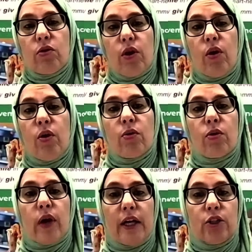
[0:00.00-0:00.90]
grow
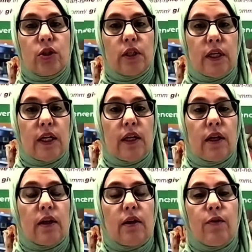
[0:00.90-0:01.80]

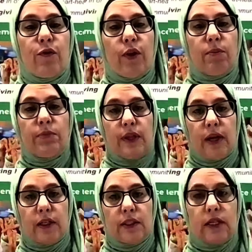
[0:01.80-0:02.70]
gradually from
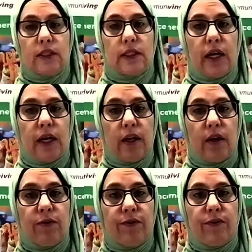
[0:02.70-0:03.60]
Texas
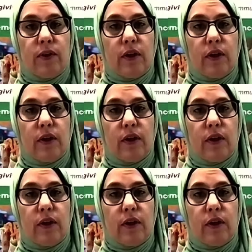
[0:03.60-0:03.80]
kind of